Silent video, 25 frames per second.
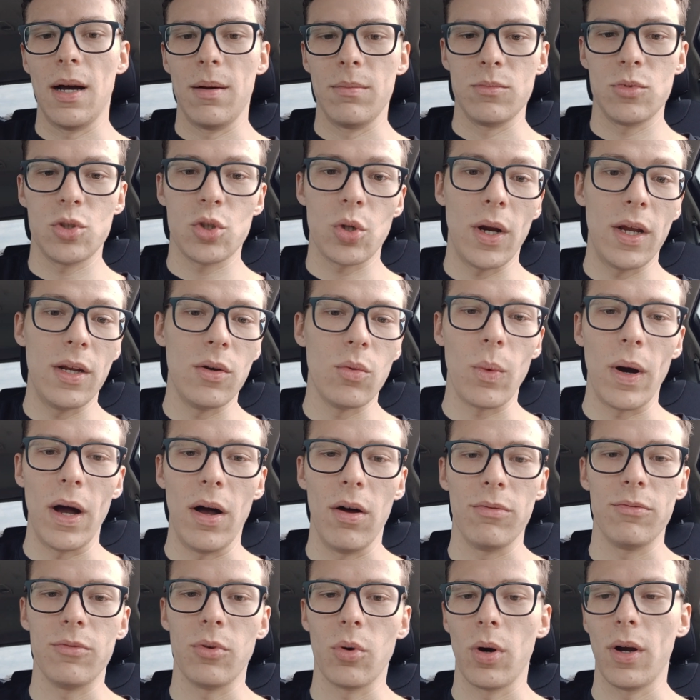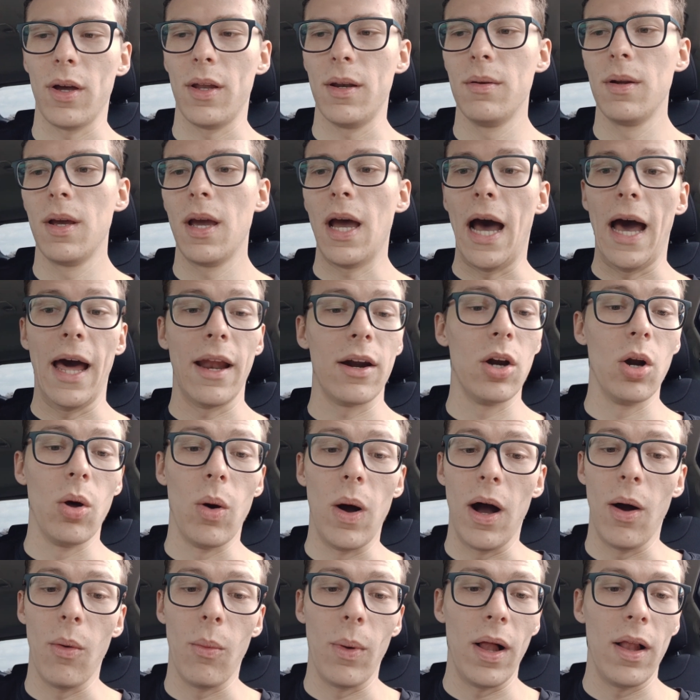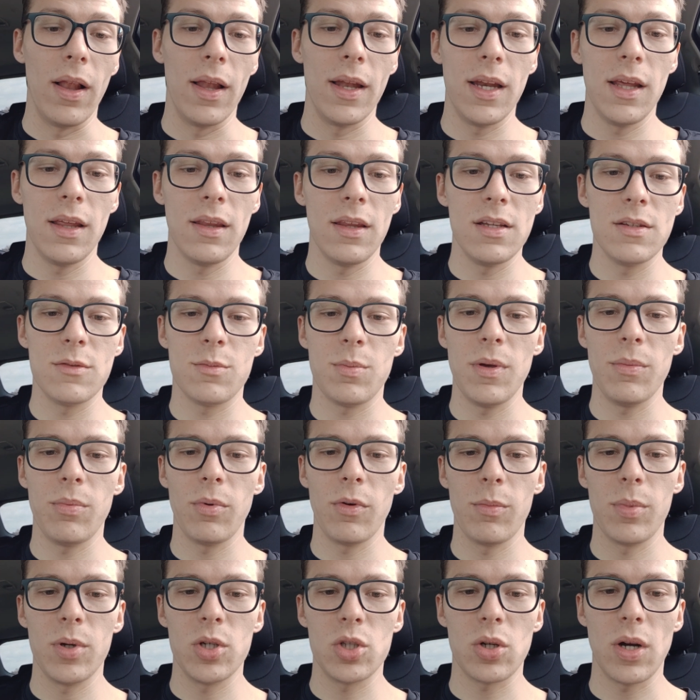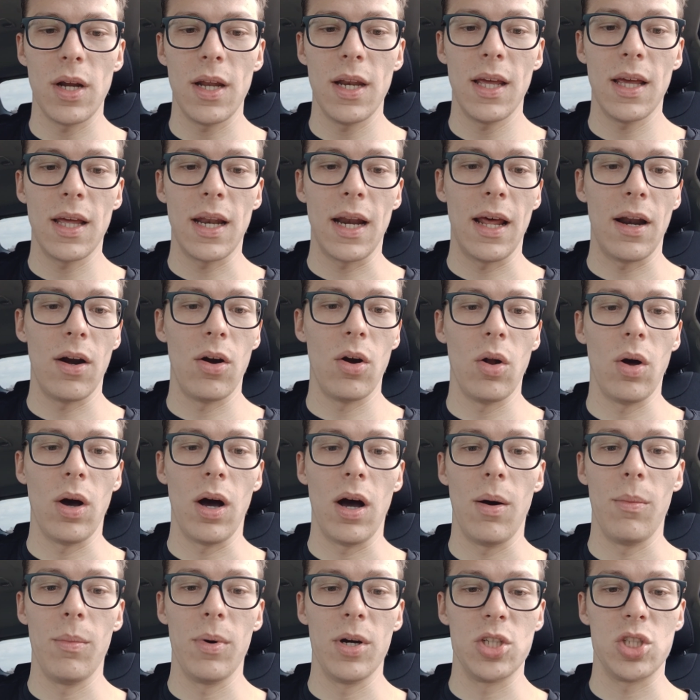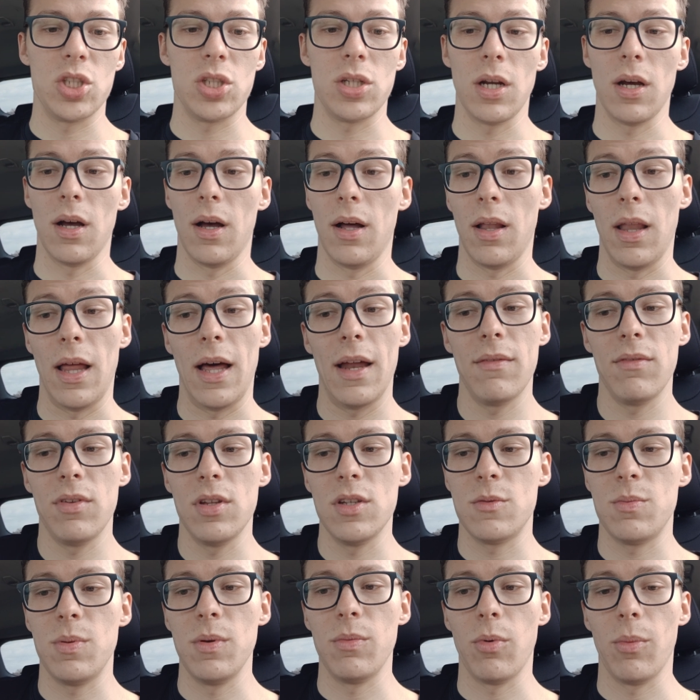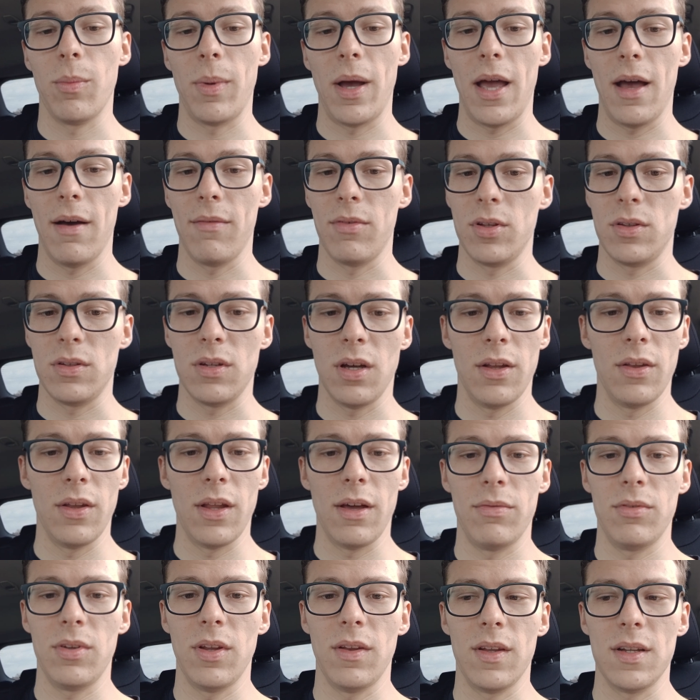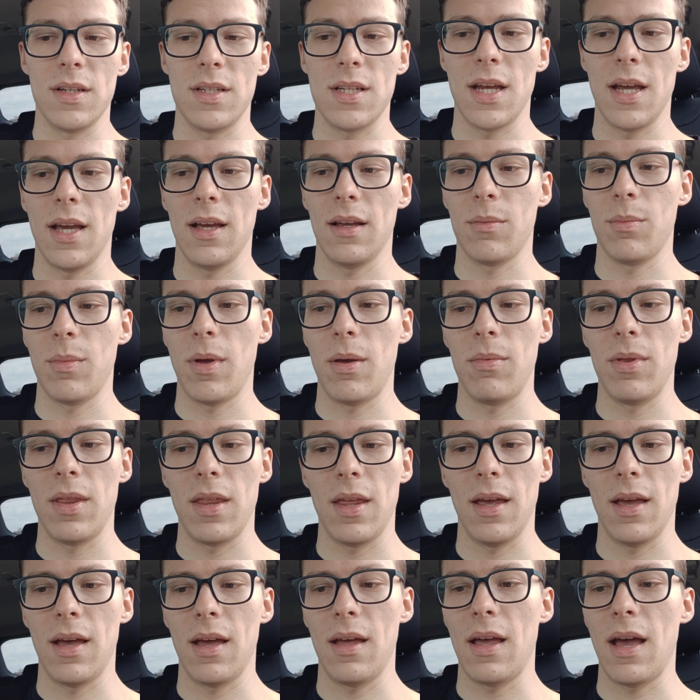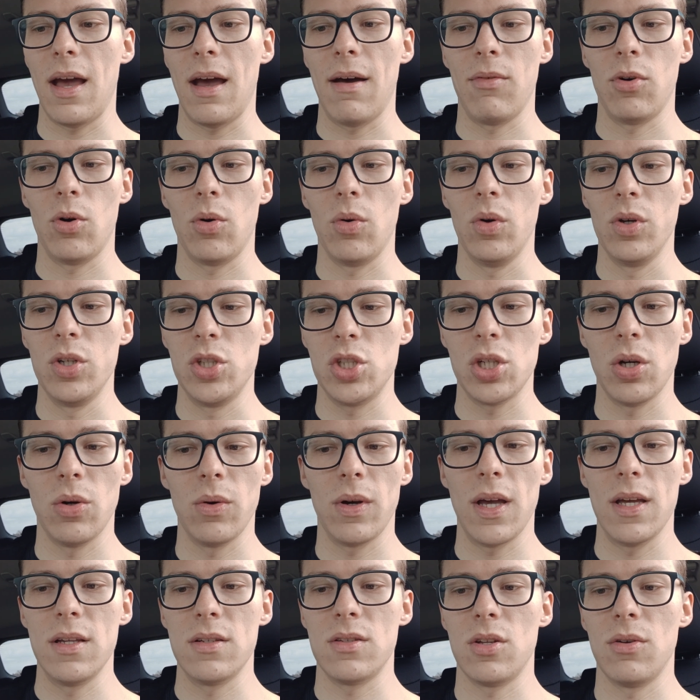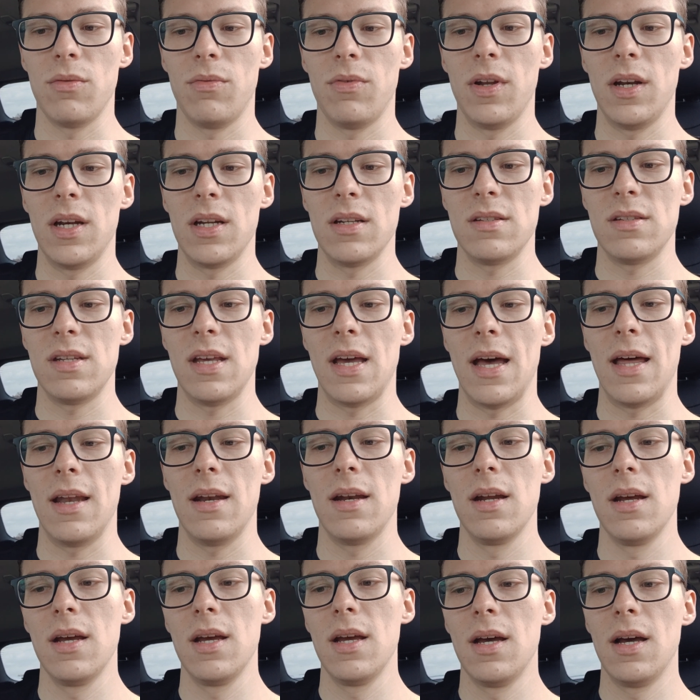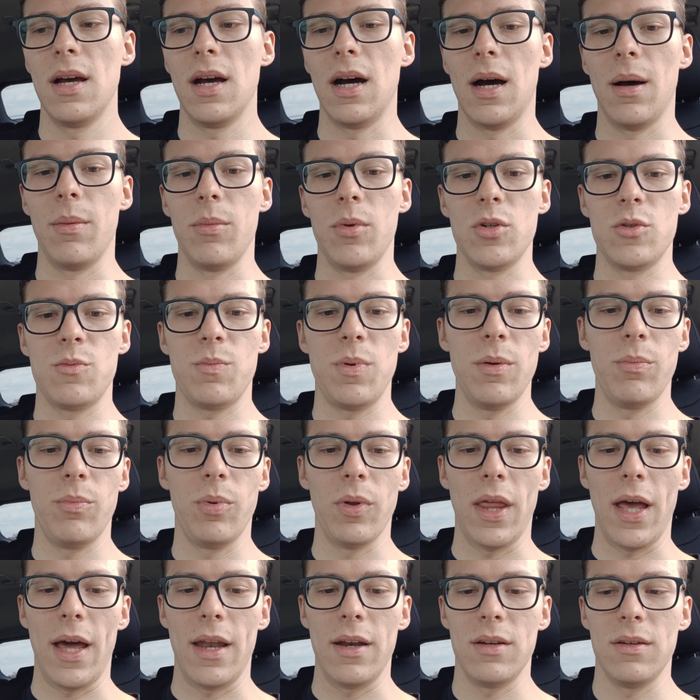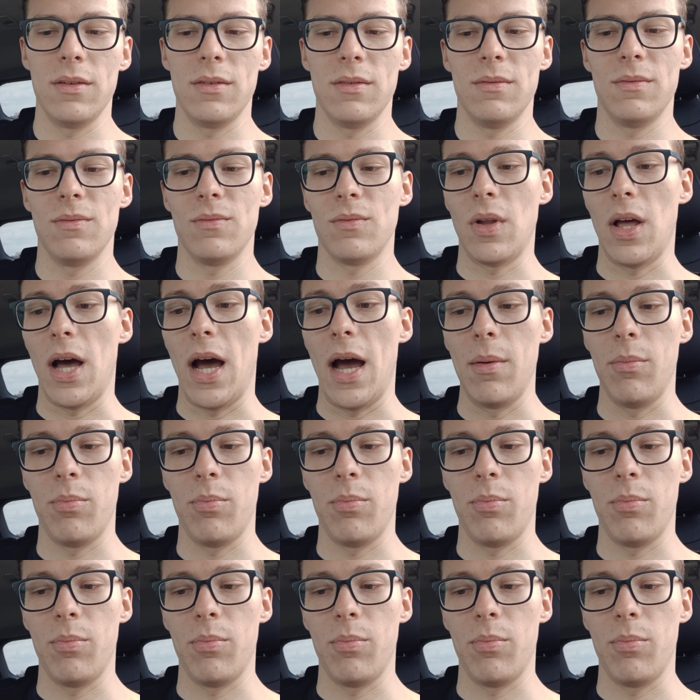trained well for it. I don't know how well any of these people have been training, and I don't know how much. A lot of these people might have a ton left in the tank. Maybe they haven't really showcased their fitness yet. There's people that I